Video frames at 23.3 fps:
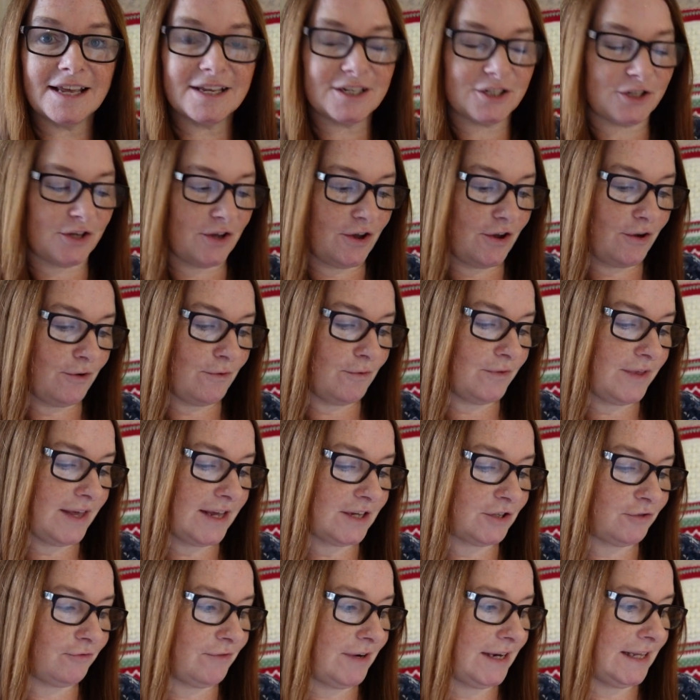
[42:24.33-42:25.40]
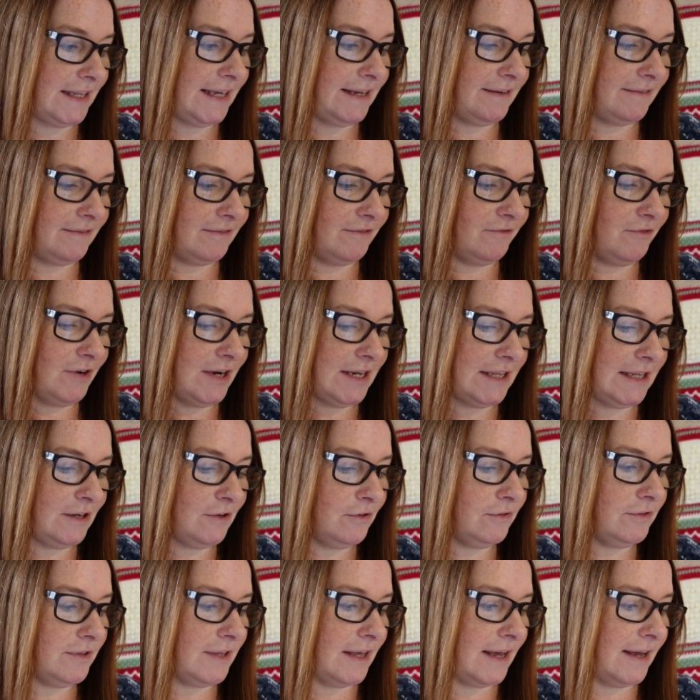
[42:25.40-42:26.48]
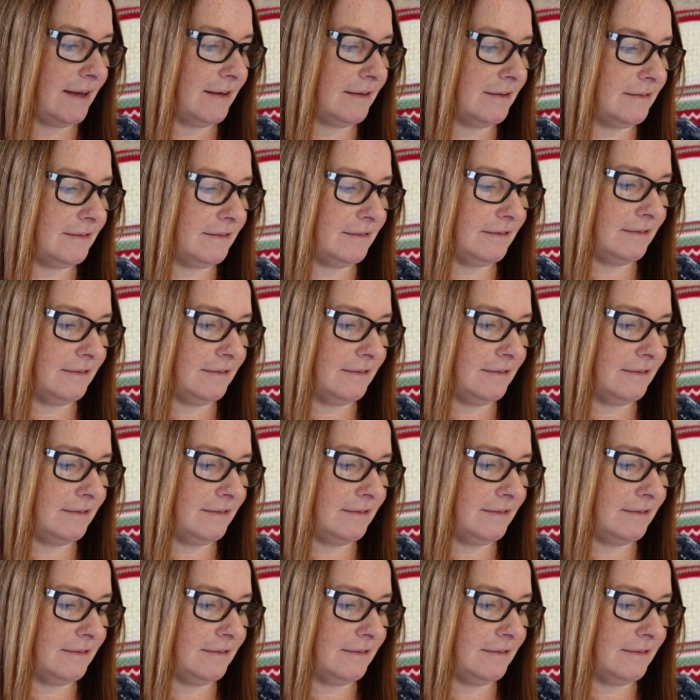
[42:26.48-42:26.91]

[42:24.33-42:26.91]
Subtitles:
So that's really, really good, that.